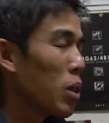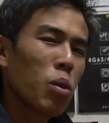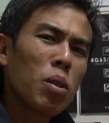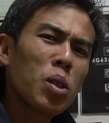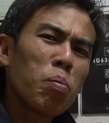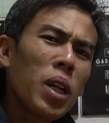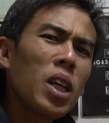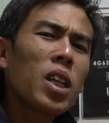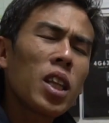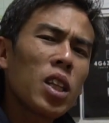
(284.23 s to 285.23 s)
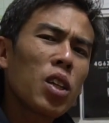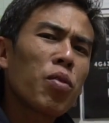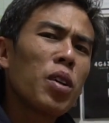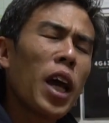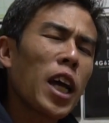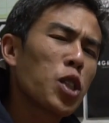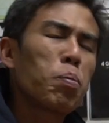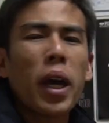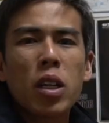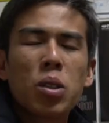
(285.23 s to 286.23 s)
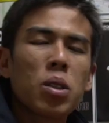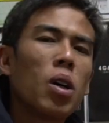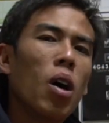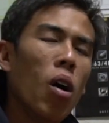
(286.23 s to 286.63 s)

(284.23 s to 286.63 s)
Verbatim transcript: And so there's many different aspects